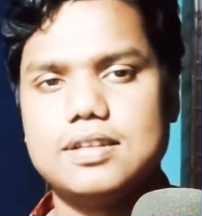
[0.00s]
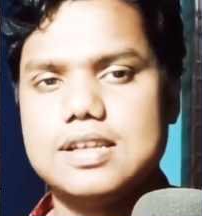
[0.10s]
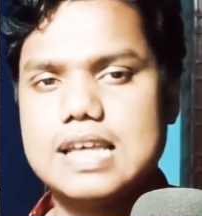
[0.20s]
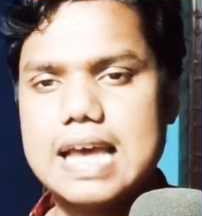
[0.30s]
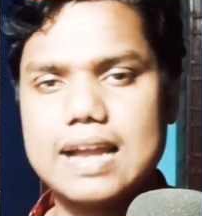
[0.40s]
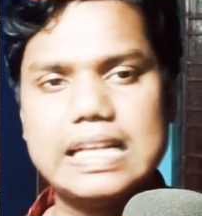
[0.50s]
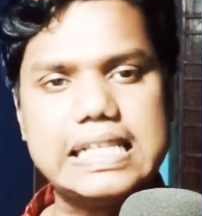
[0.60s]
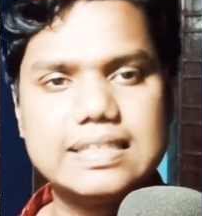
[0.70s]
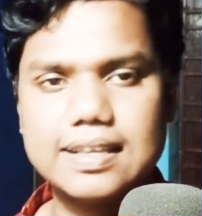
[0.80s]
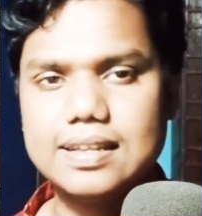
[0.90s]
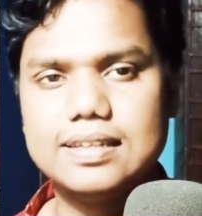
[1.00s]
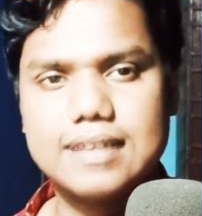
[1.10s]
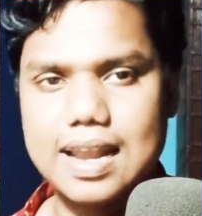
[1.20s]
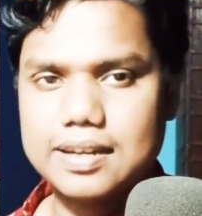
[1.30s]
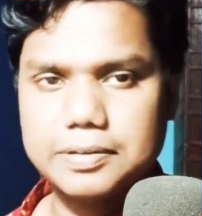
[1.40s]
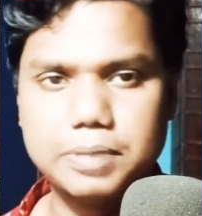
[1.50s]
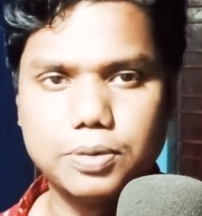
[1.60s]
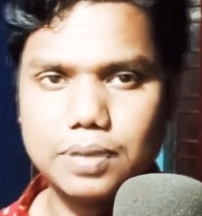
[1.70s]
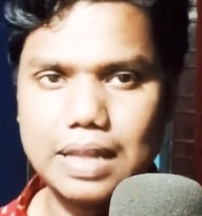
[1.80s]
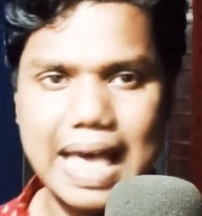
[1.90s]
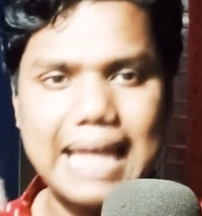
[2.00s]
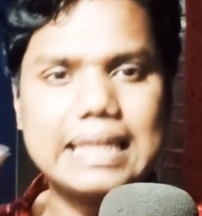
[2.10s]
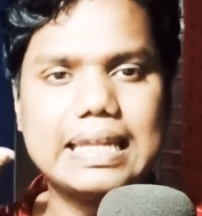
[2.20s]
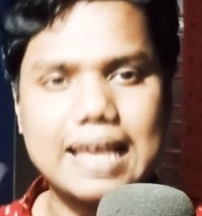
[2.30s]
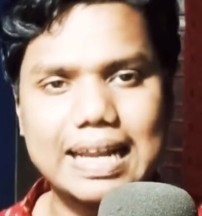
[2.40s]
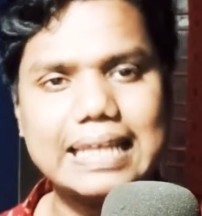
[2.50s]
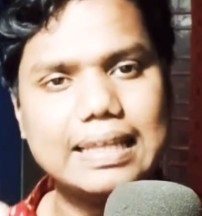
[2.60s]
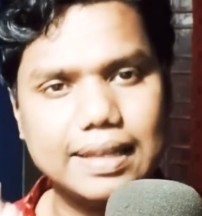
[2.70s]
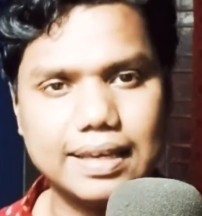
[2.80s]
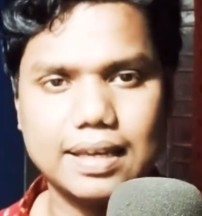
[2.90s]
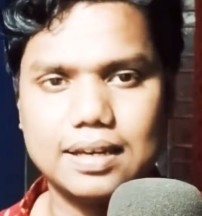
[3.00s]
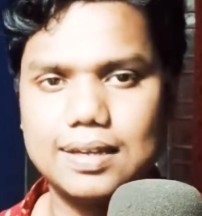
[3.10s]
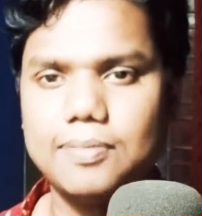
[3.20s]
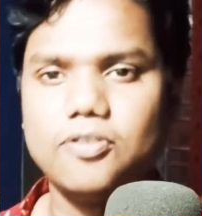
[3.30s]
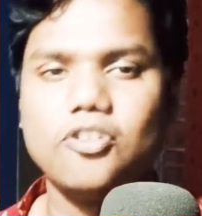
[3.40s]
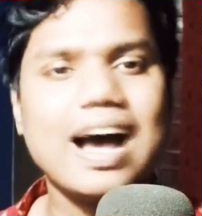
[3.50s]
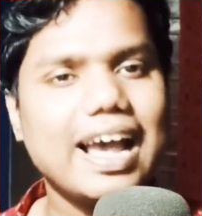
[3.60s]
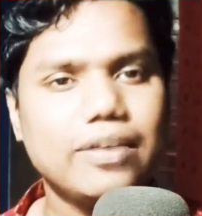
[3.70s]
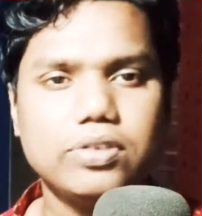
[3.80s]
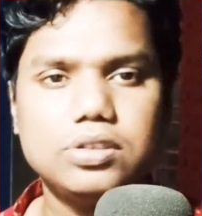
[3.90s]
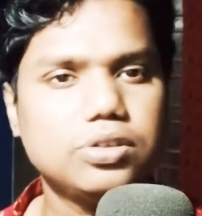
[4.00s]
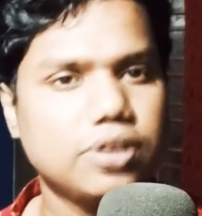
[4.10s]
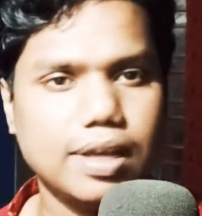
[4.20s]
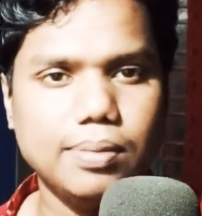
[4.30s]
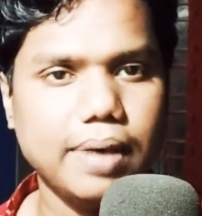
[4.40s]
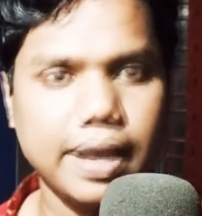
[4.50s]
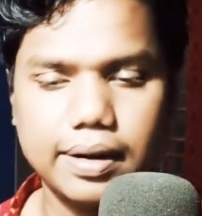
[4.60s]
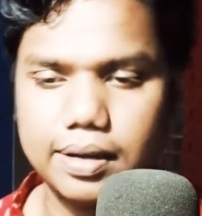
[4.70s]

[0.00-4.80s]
They are insanely talented people and they are killing it. The vibe is real, man.